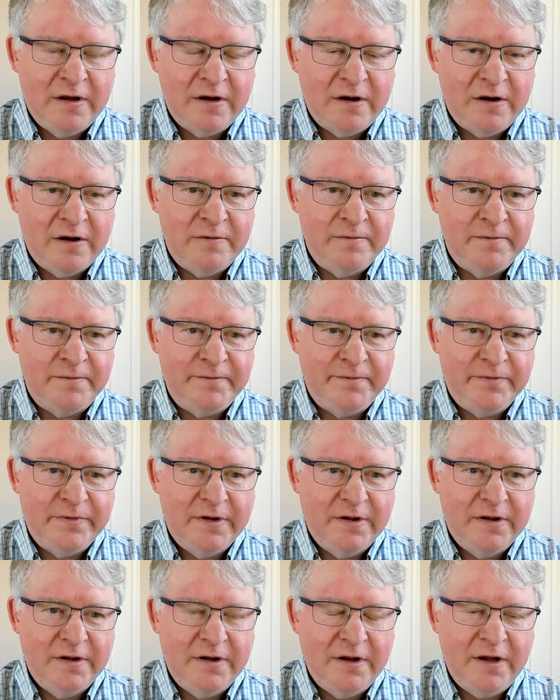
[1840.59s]
And,
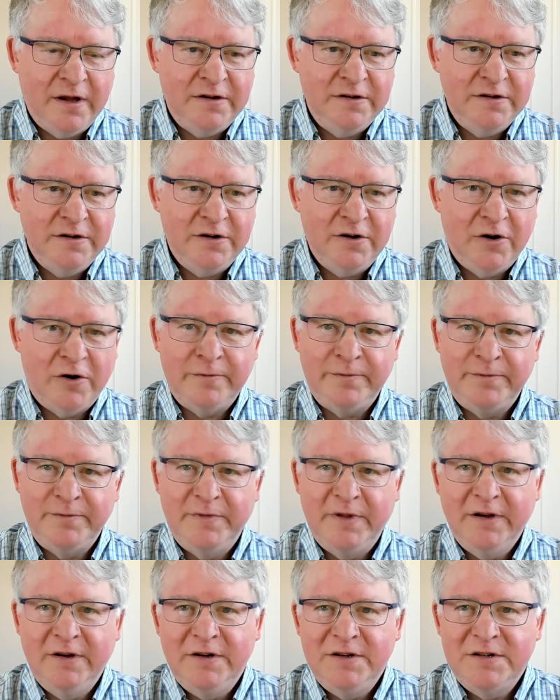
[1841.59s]

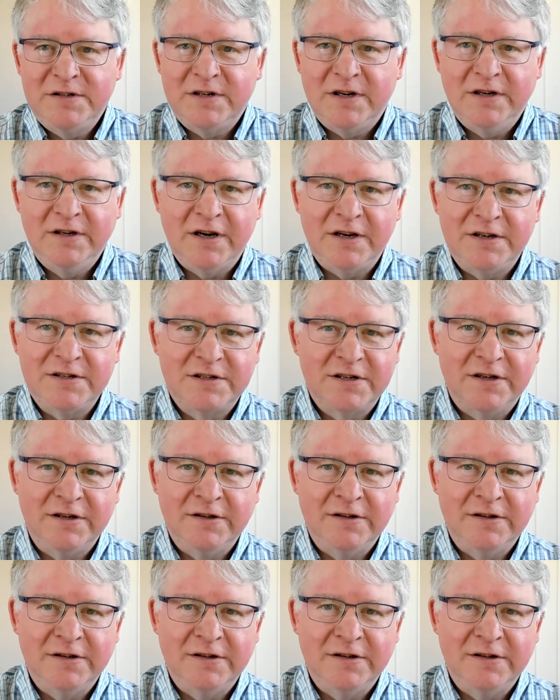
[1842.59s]
they could have said yes,